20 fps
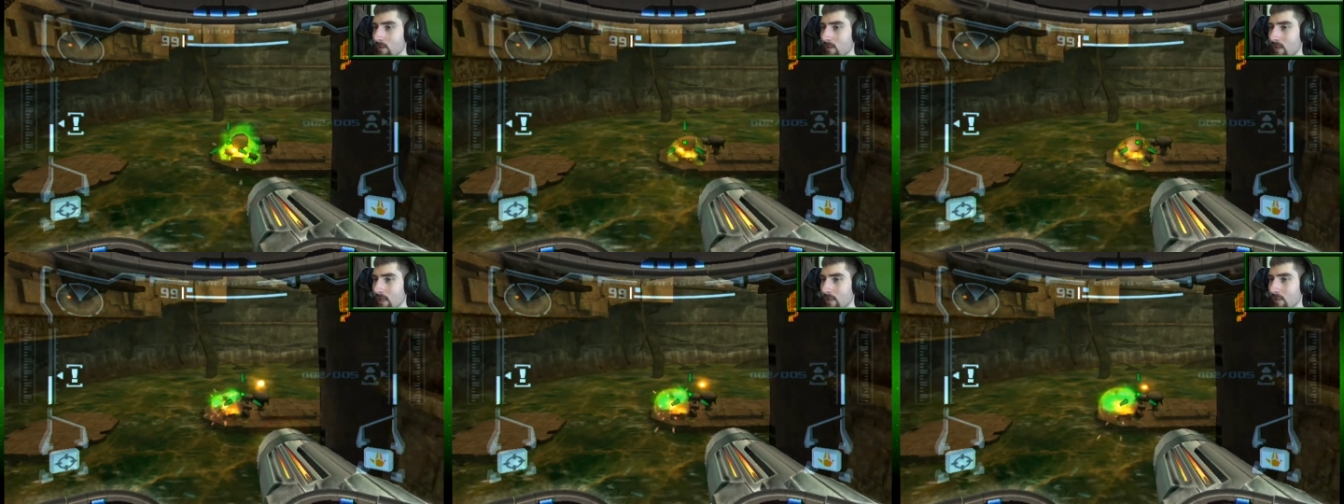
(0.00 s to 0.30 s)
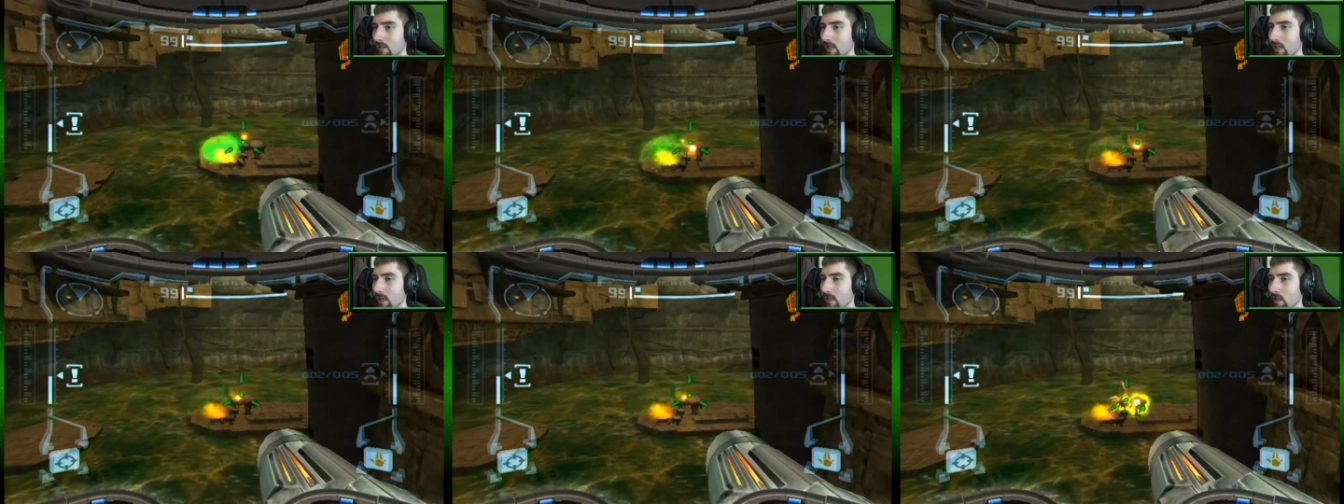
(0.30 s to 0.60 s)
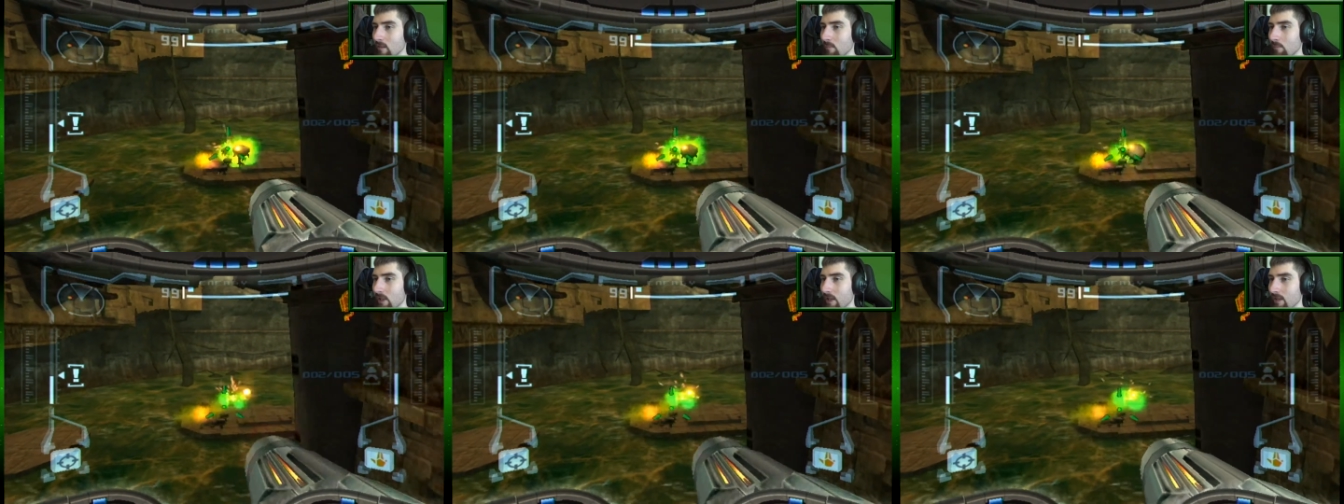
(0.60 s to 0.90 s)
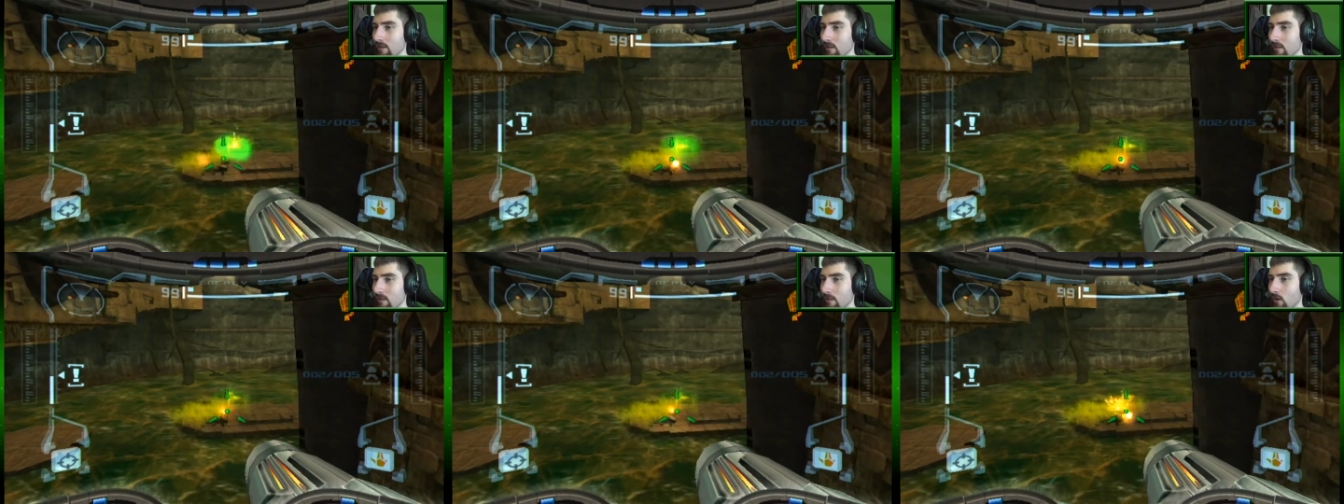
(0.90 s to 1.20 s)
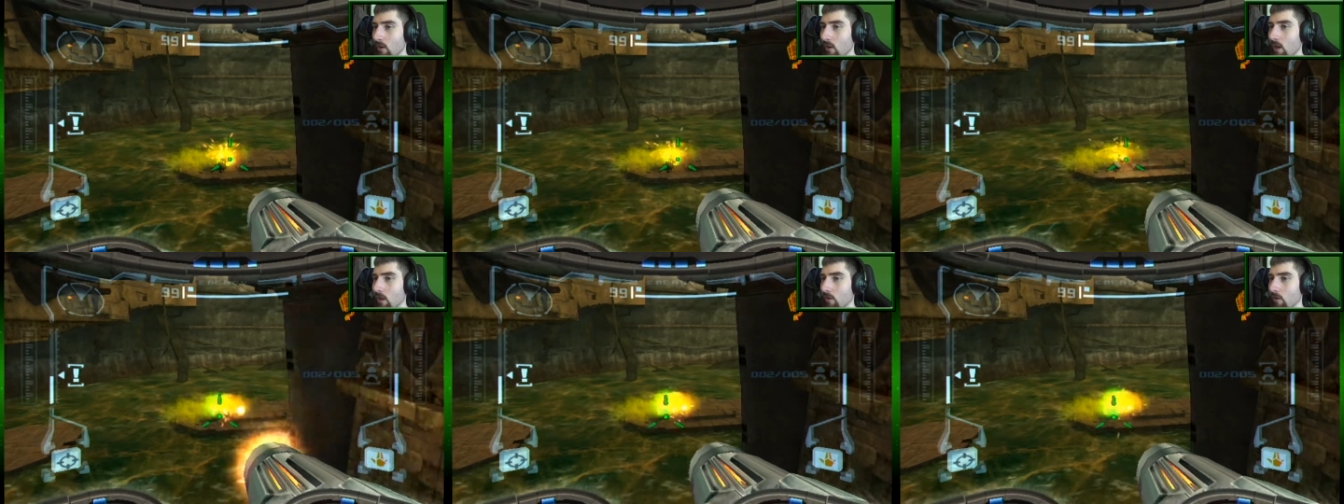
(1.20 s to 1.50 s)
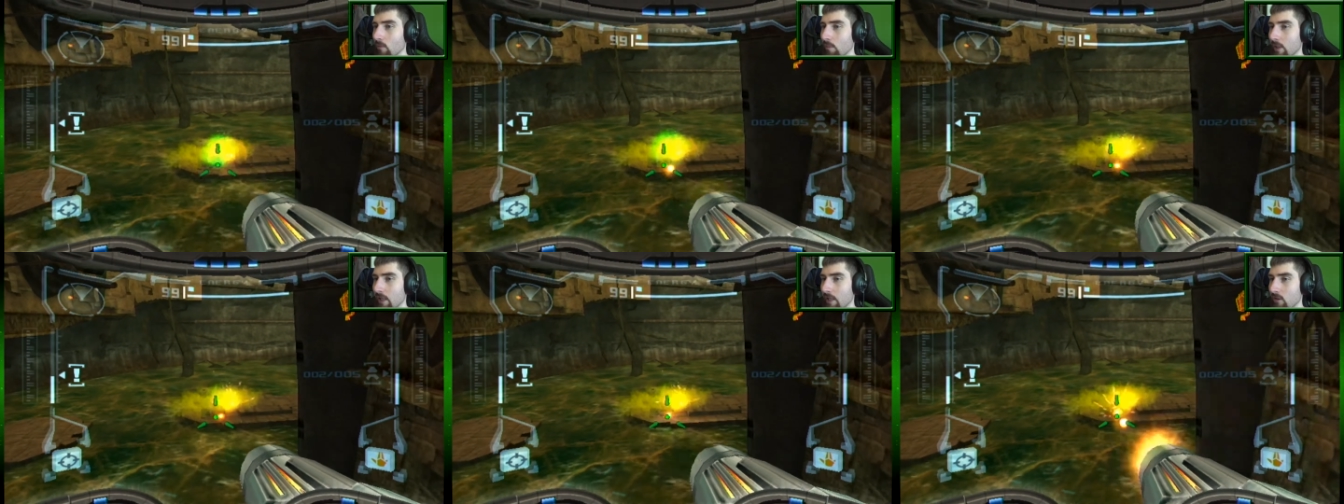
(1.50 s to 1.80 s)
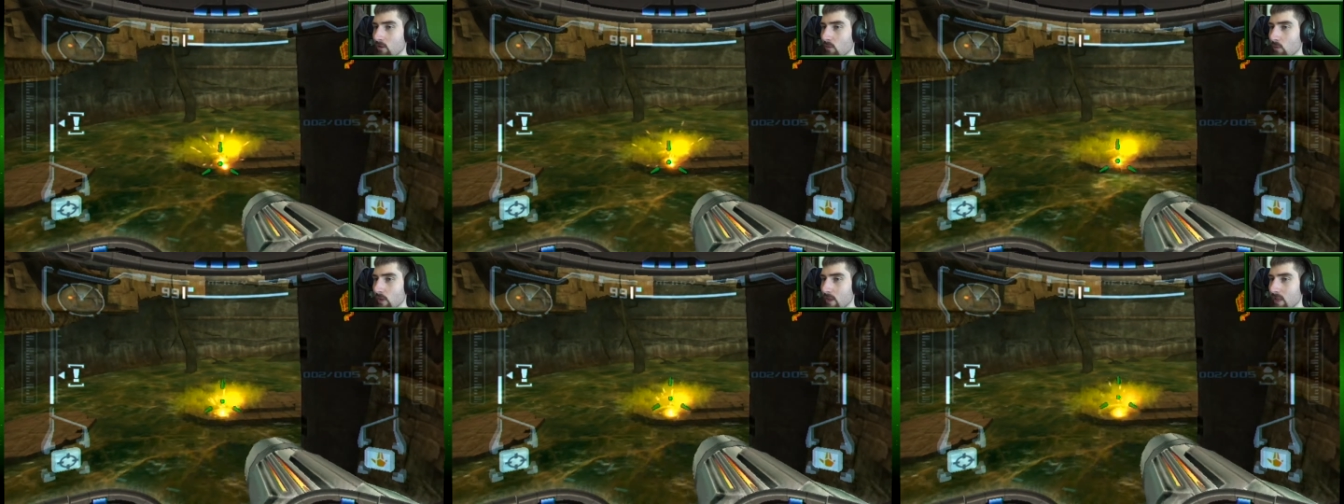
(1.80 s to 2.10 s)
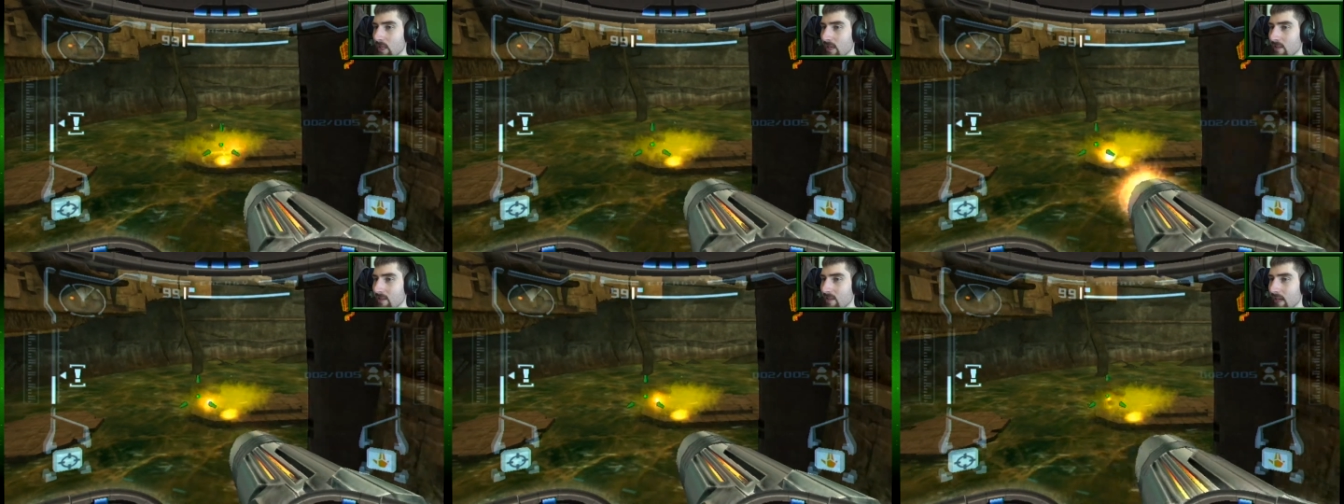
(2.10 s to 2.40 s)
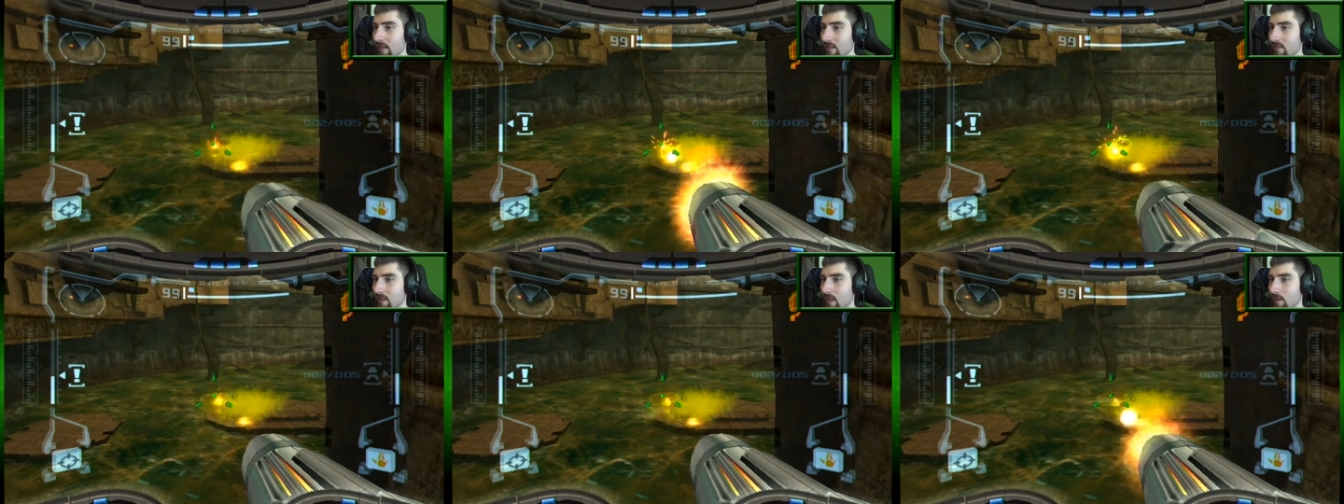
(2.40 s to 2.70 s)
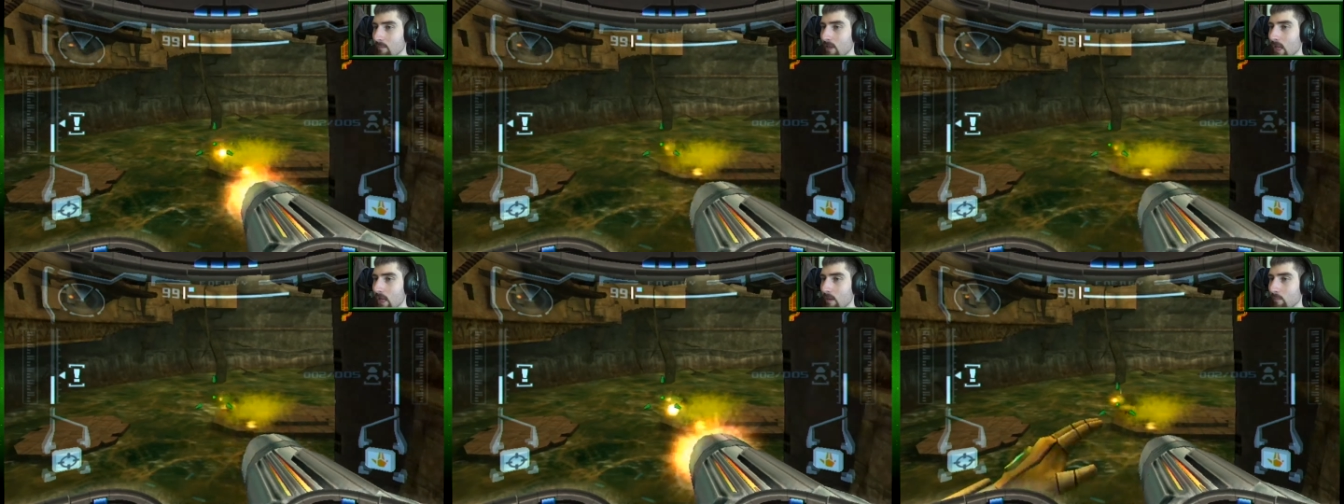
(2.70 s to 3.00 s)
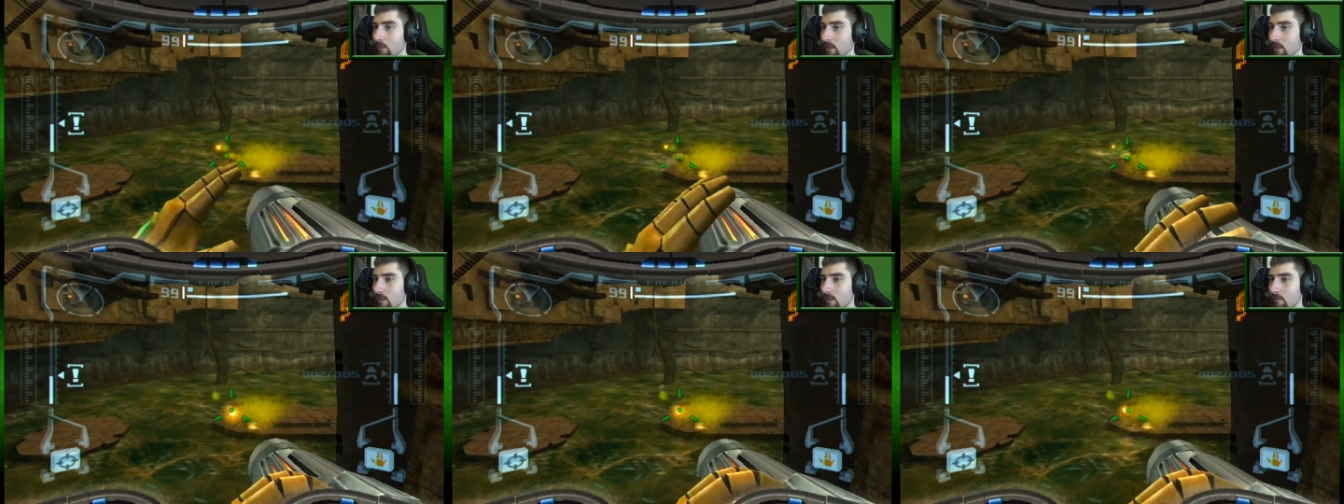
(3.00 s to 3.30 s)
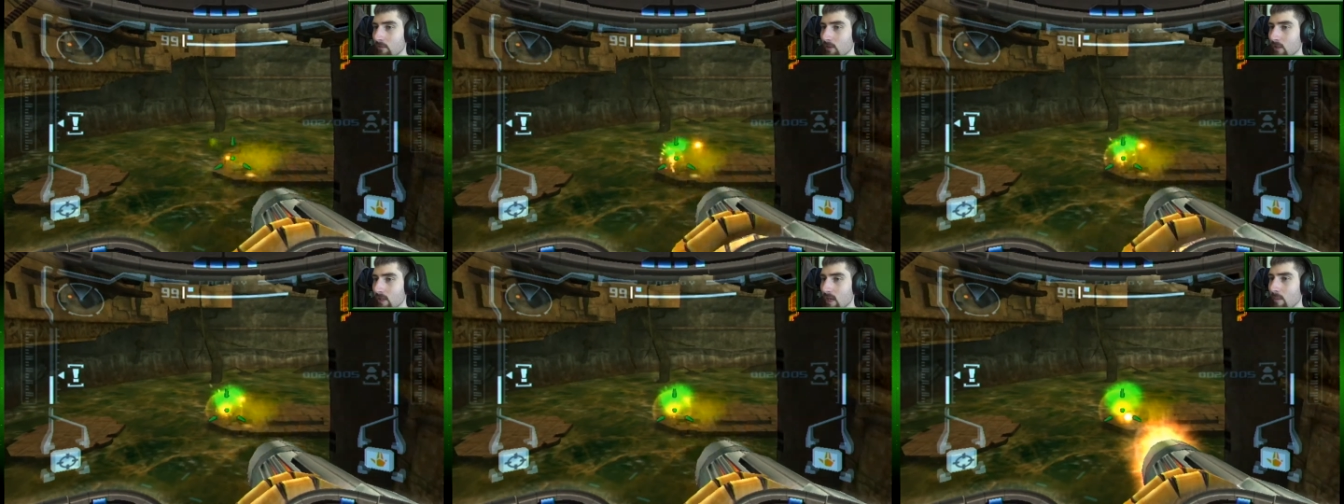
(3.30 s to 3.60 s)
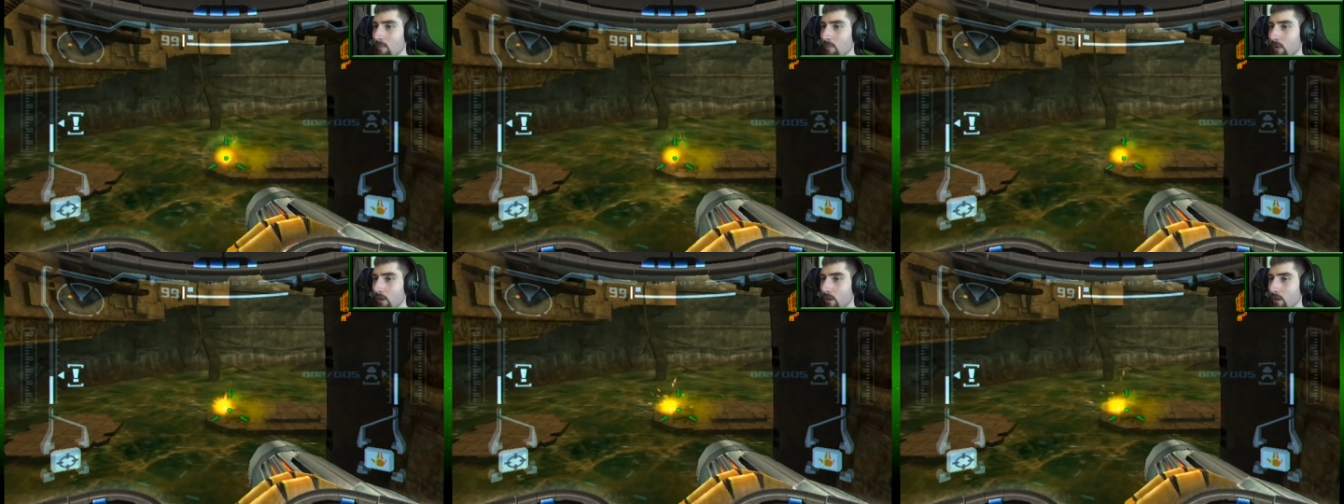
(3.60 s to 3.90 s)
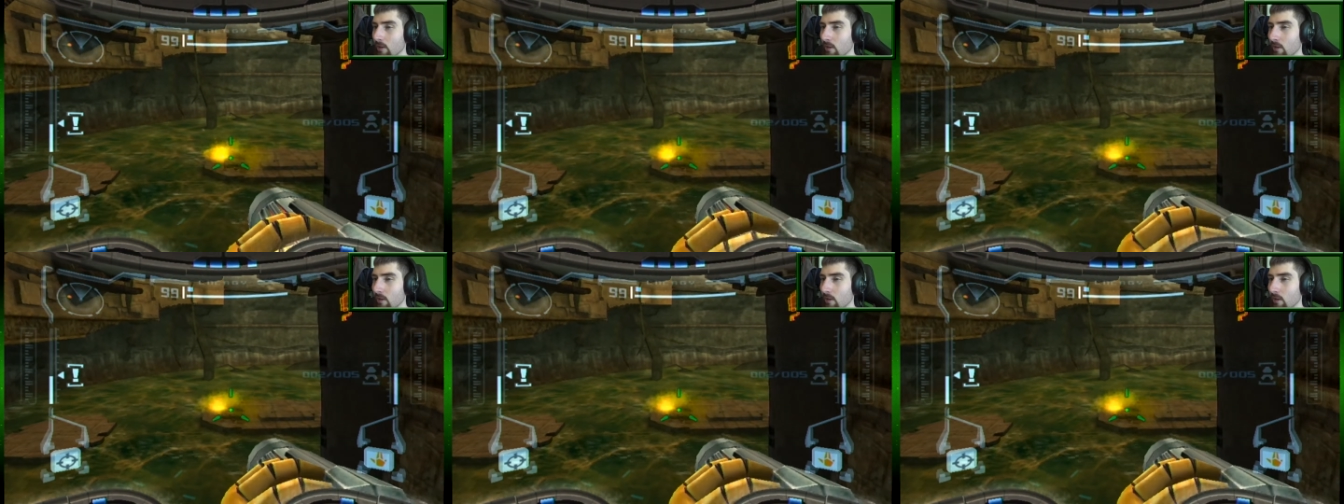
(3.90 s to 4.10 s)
that kind of implies that there are other planets with the exact same name but a different number.